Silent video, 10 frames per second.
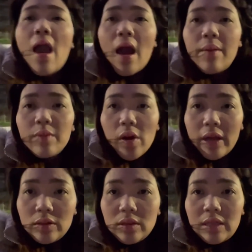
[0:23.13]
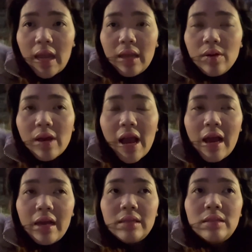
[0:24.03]
I'm going to take you
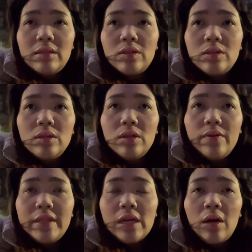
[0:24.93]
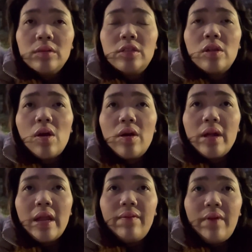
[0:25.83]
guys to Louis Vuitton store
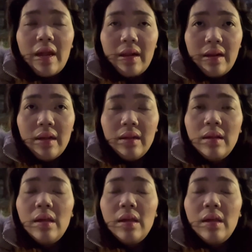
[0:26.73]
in Vienna,